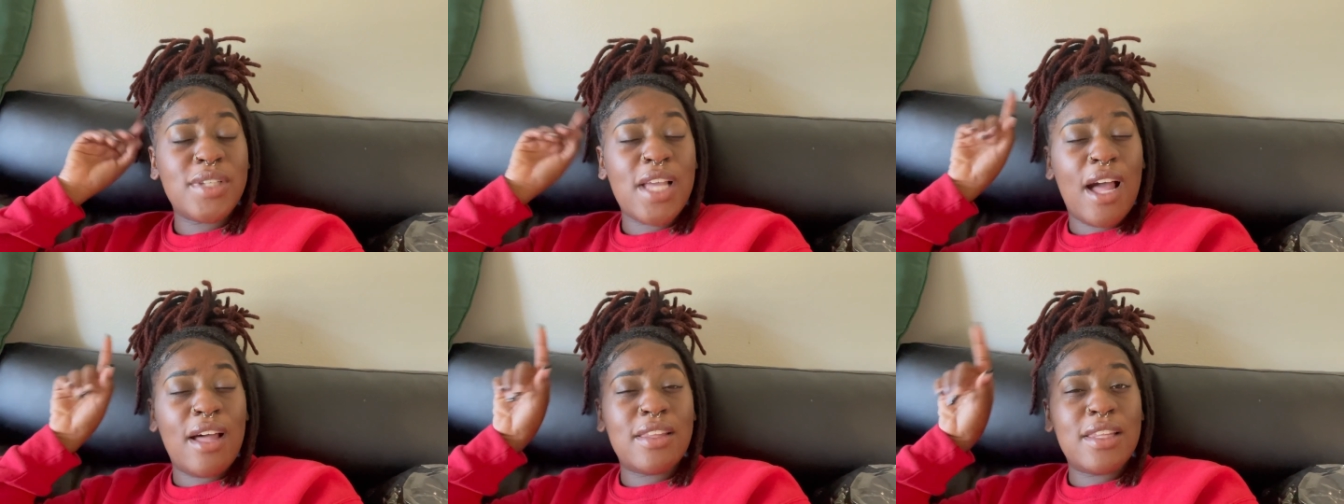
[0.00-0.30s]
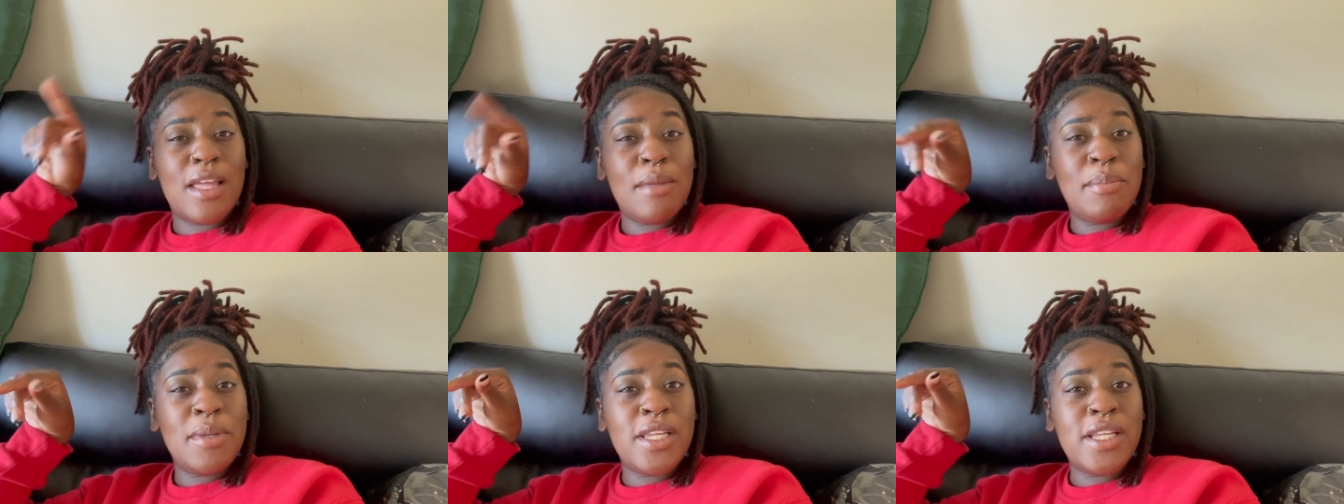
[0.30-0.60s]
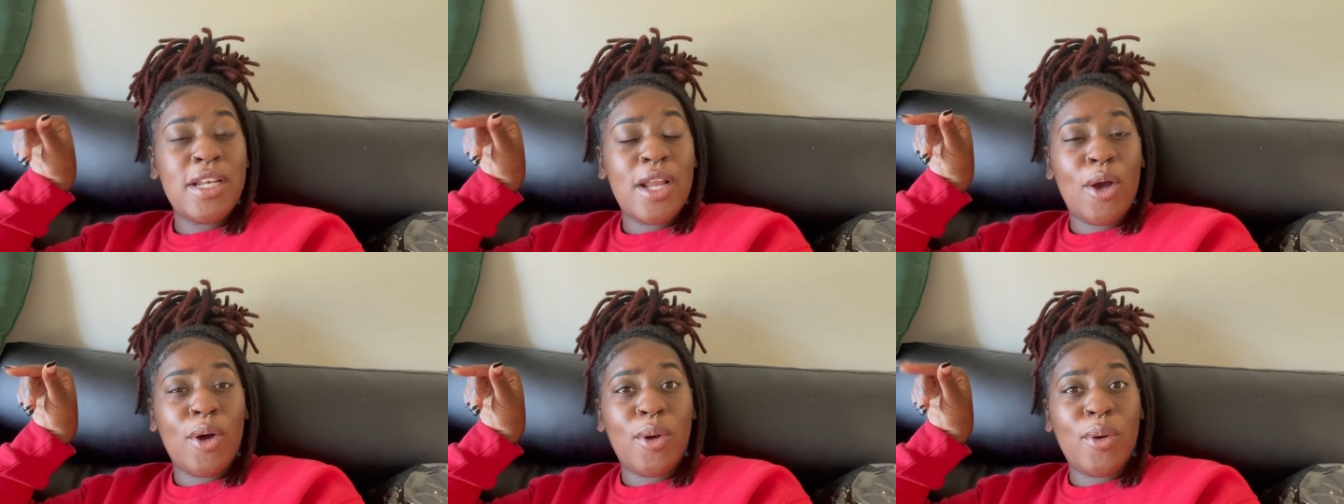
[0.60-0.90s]
Y'all, let me
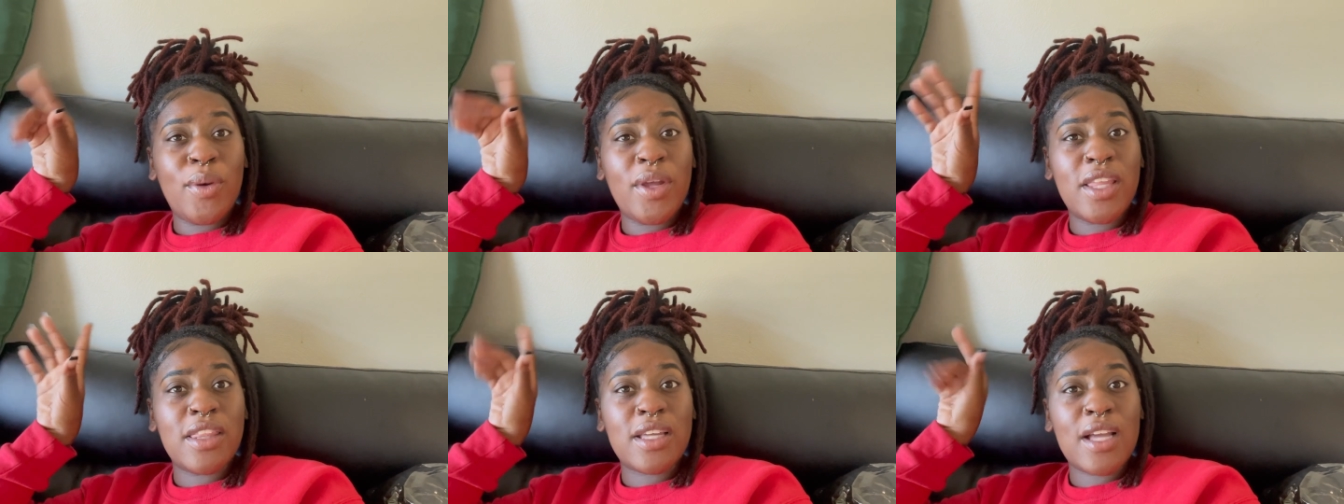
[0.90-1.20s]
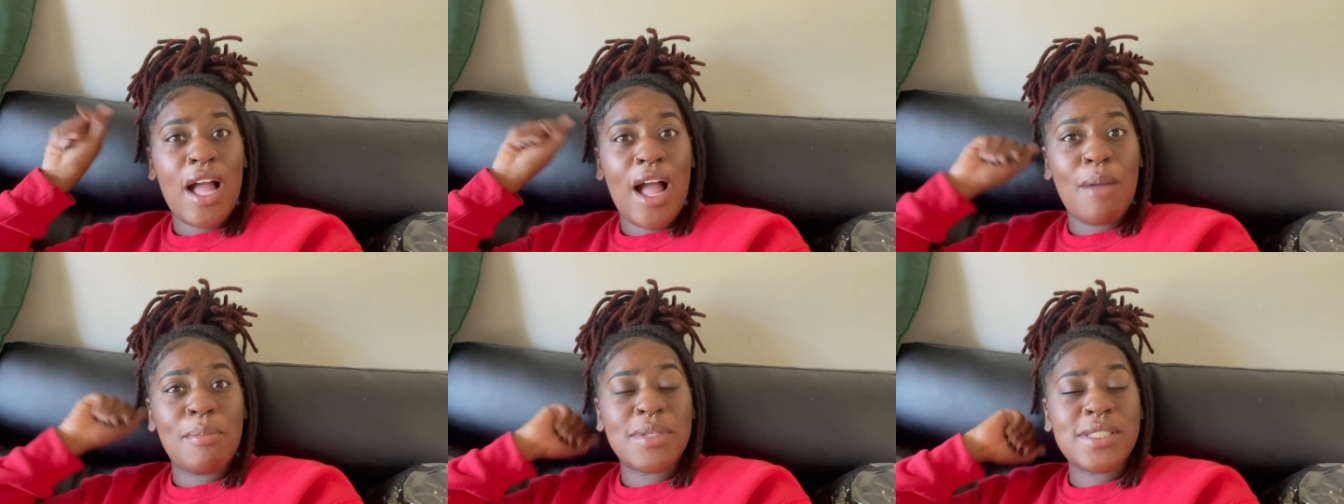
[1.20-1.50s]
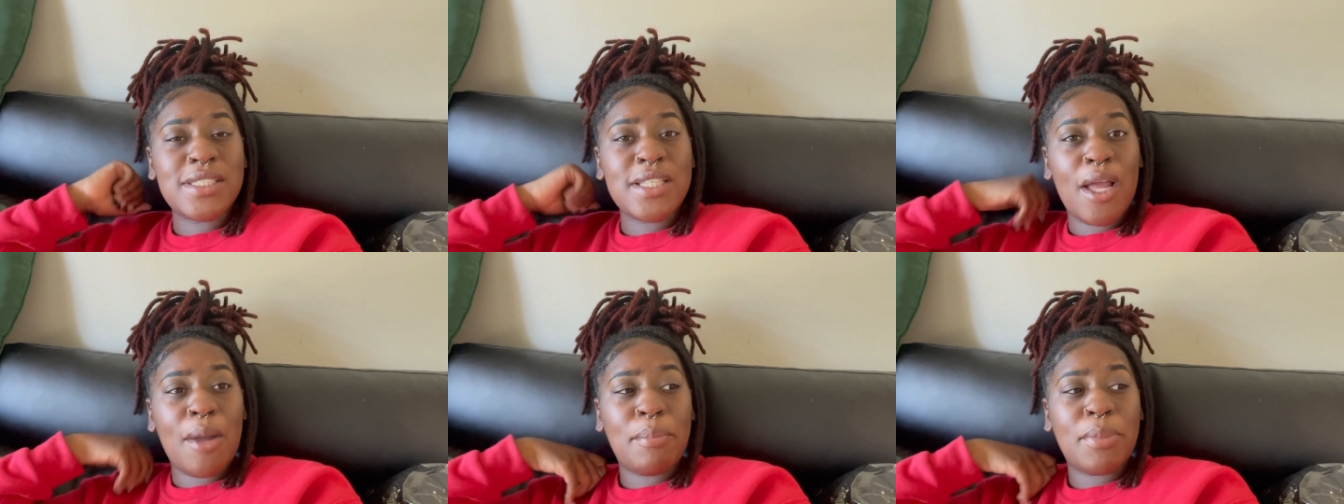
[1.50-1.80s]
know in the
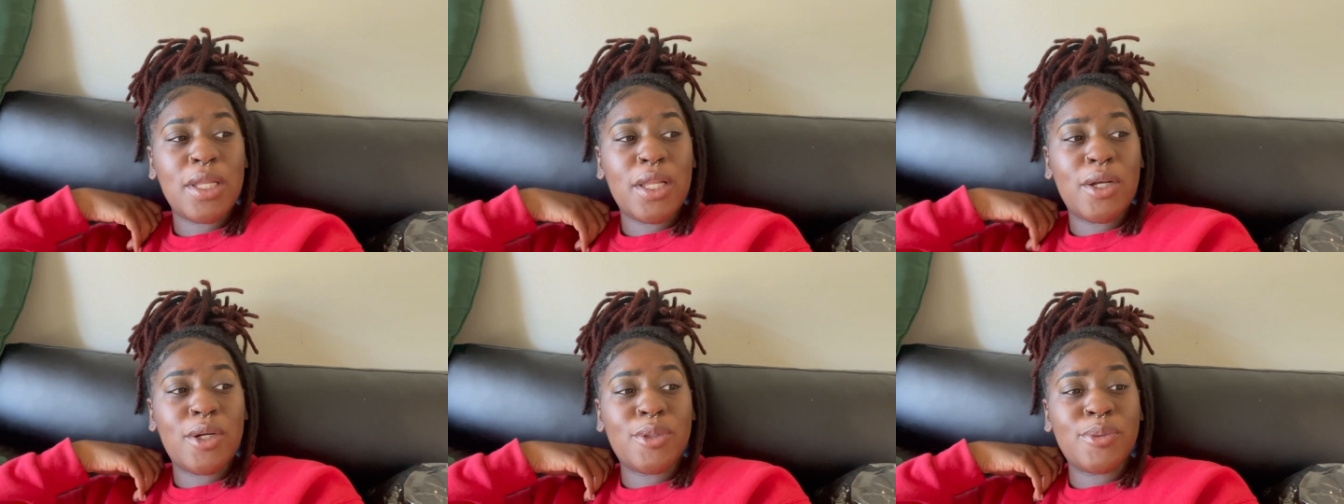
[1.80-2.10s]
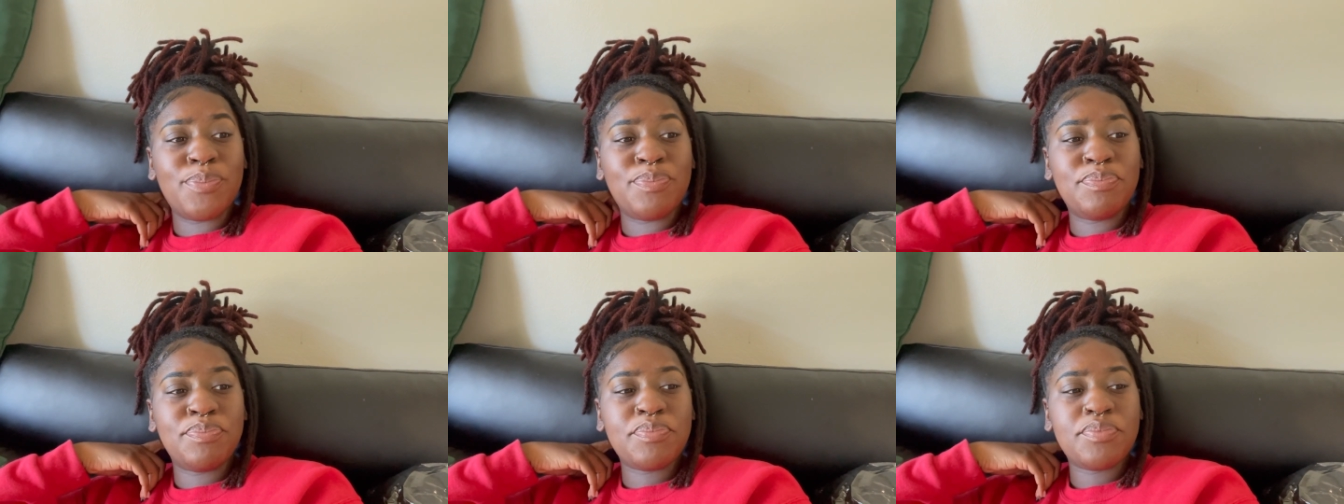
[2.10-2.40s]
comments down below